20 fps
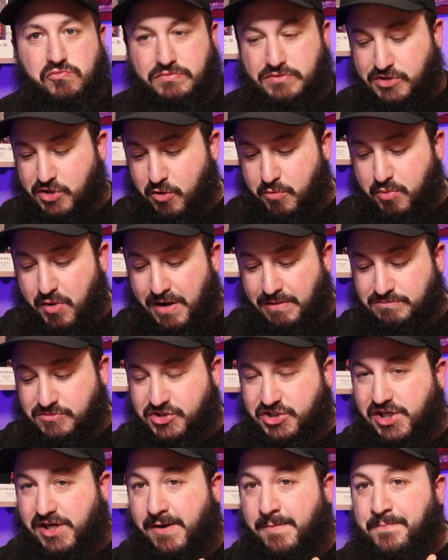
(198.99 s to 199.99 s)
No
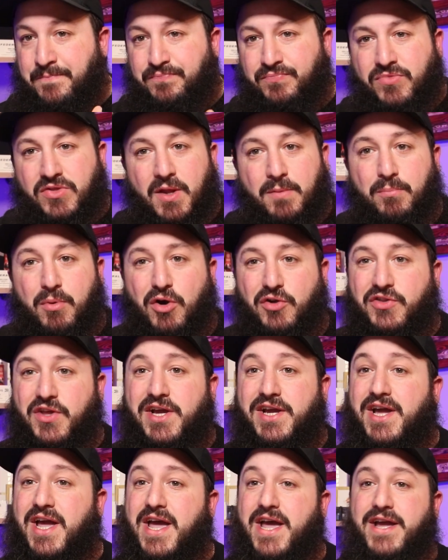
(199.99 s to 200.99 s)
problems there. The
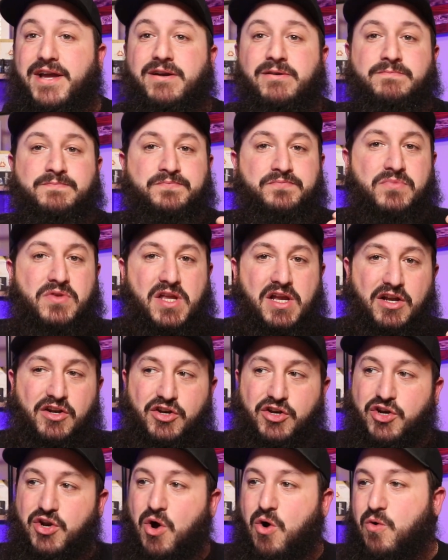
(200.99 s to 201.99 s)
birthday cake
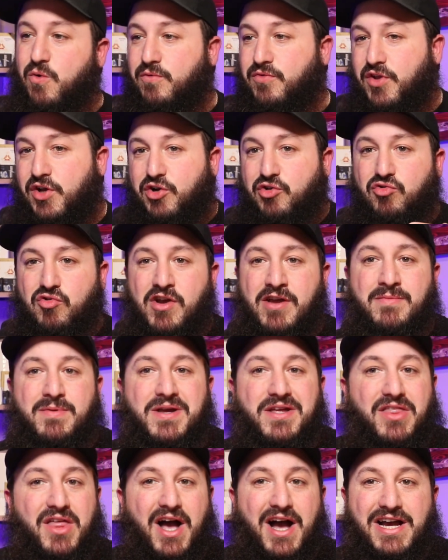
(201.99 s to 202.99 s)
note, the
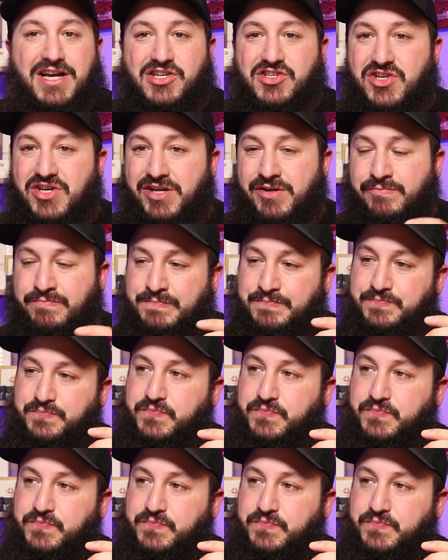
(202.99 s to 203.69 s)
creamy, the icing